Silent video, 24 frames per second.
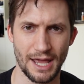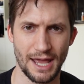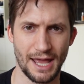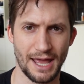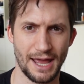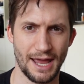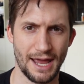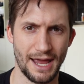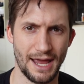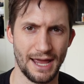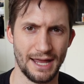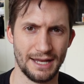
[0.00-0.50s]

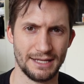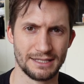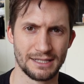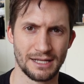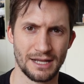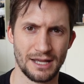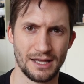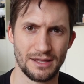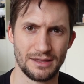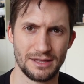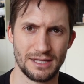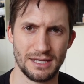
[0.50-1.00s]
And
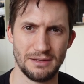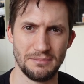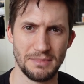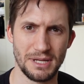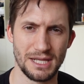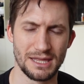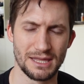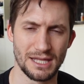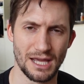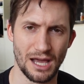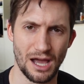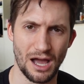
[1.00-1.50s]
they
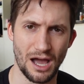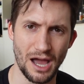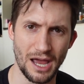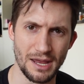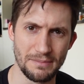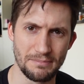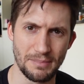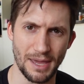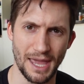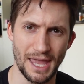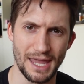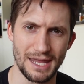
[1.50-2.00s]
mean that I
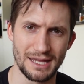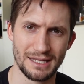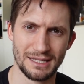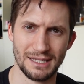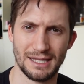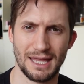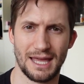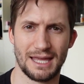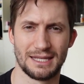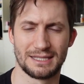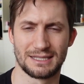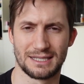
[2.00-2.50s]
pay
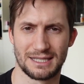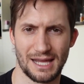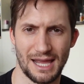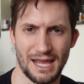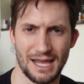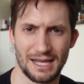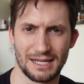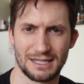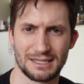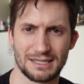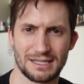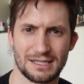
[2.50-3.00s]
less
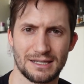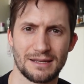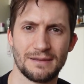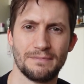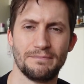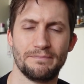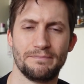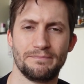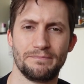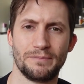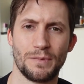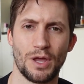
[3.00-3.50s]
tax.
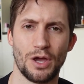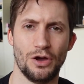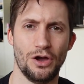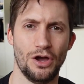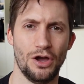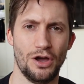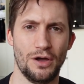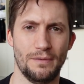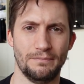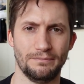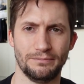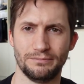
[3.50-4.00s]

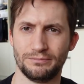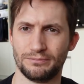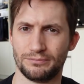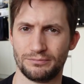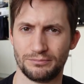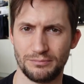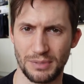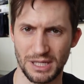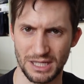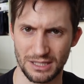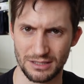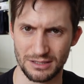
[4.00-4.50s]
Um,
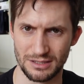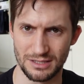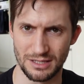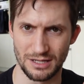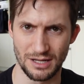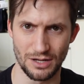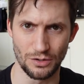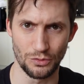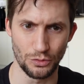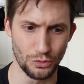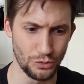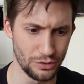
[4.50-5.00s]

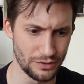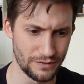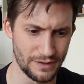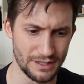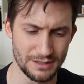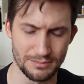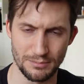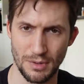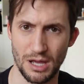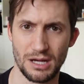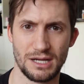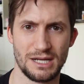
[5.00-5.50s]
because all of
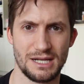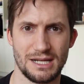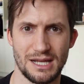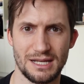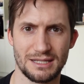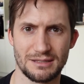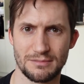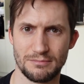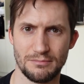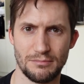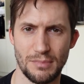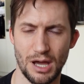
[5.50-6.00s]
this money
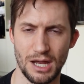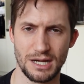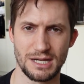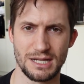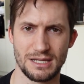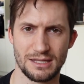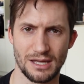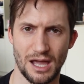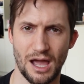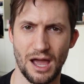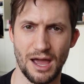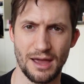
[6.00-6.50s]
isn't money
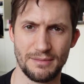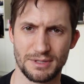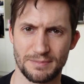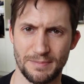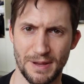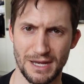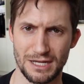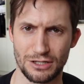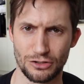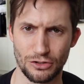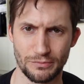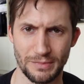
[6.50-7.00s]
that I'm
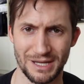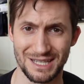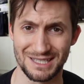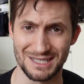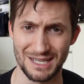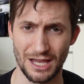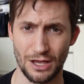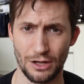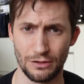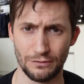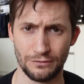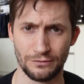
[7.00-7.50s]
spending on
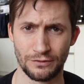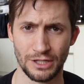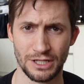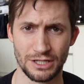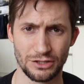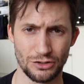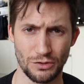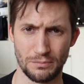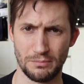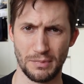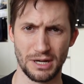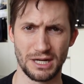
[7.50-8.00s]
myself.
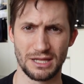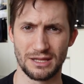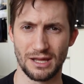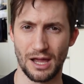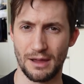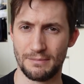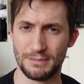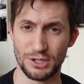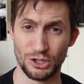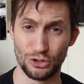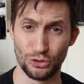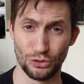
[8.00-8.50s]
It's not money that
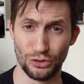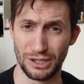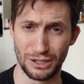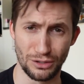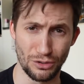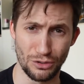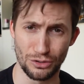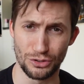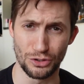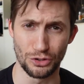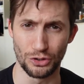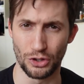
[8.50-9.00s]
I'm enjoying
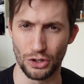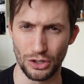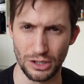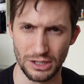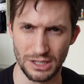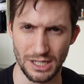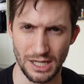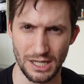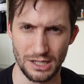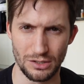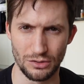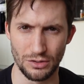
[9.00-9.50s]
going on
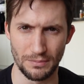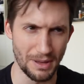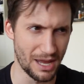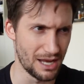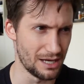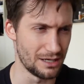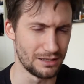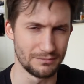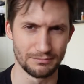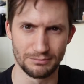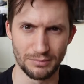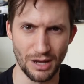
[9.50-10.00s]
holiday or
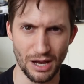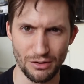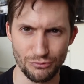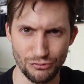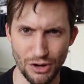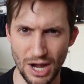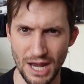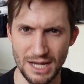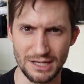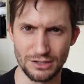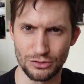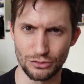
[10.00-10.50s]
paying my
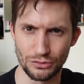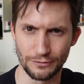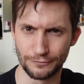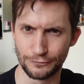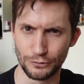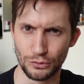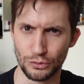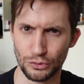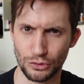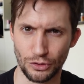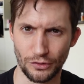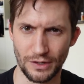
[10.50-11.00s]
rent or
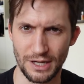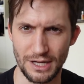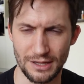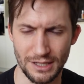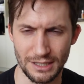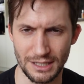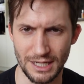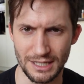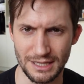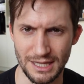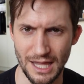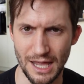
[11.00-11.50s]
food or
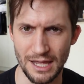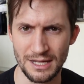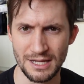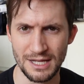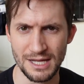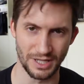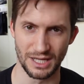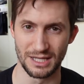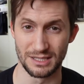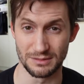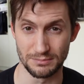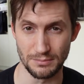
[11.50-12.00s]
anything like that.
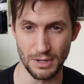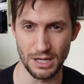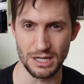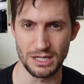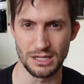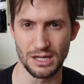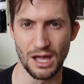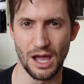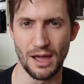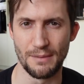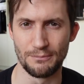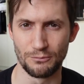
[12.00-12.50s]
It's money
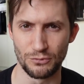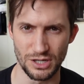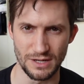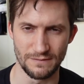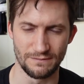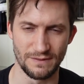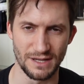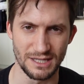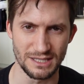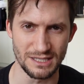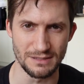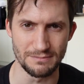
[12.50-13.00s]
that I'm
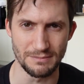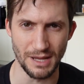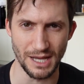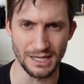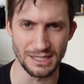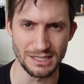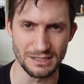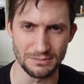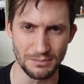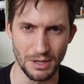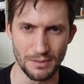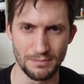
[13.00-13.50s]
reinvesting back
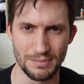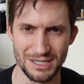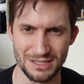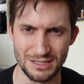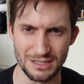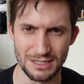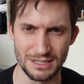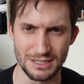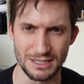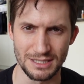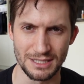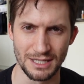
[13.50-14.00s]
into my
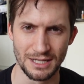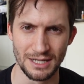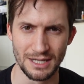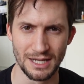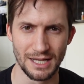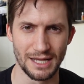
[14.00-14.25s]
business.